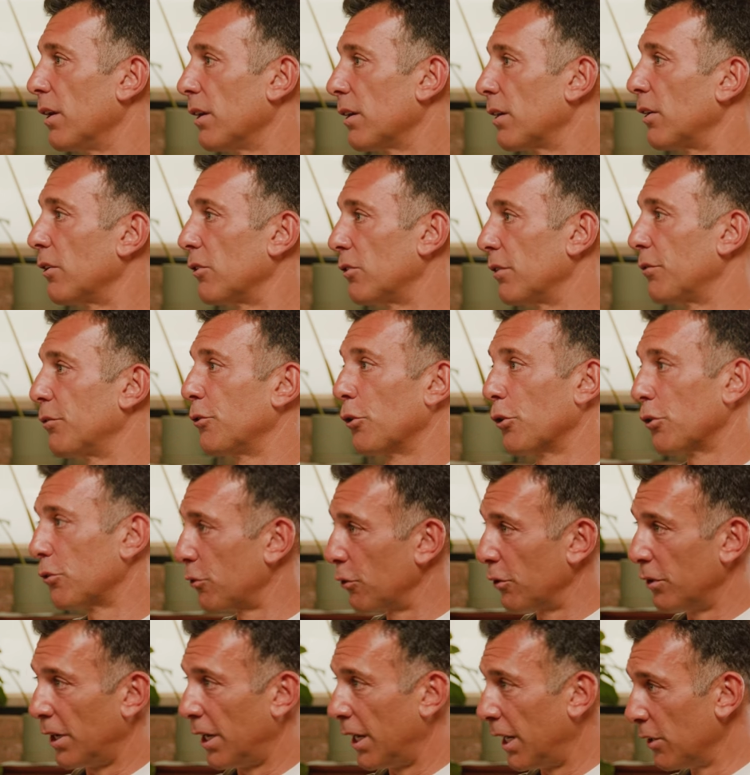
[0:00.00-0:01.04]
Because if you're a
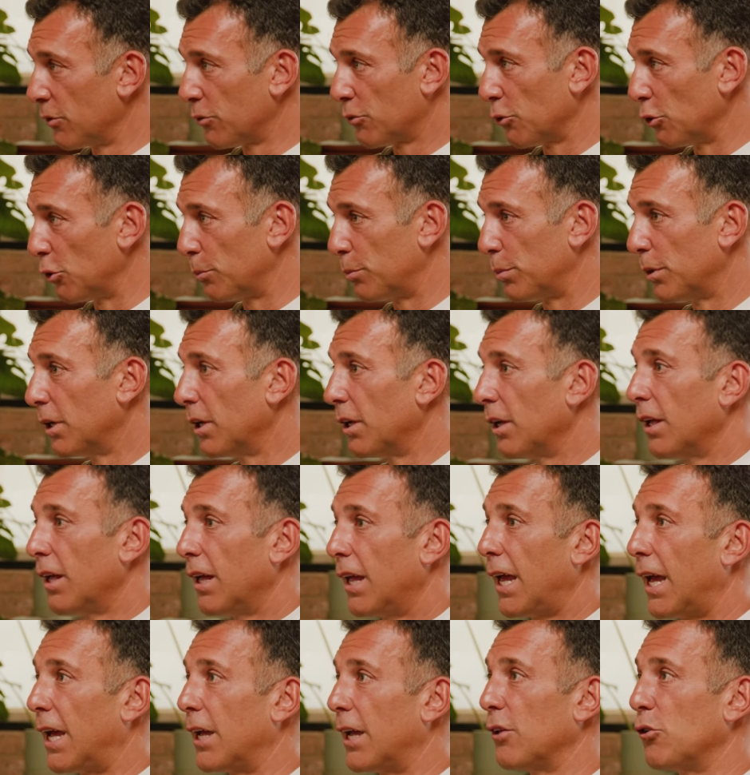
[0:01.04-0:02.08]
certain age group
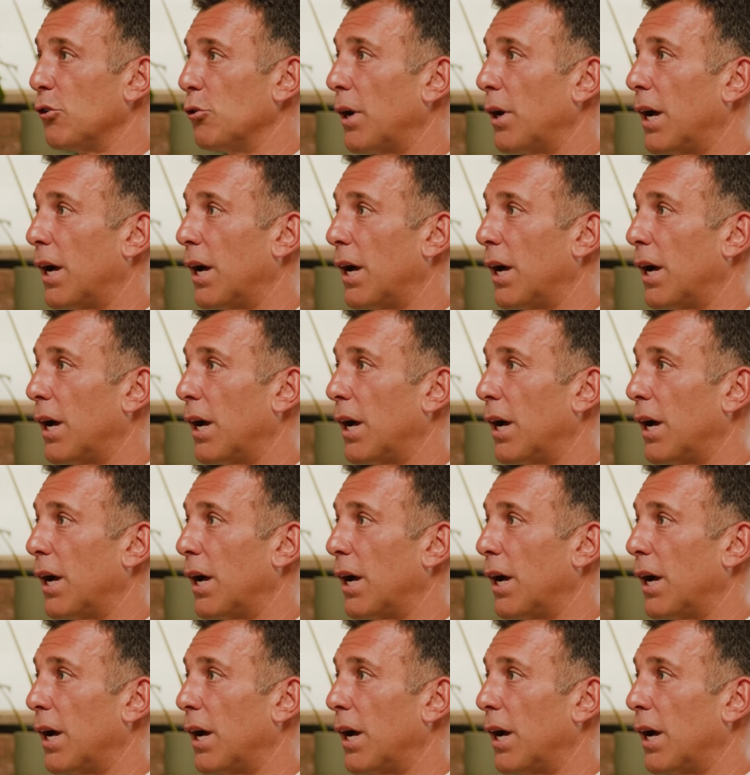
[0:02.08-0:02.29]
and you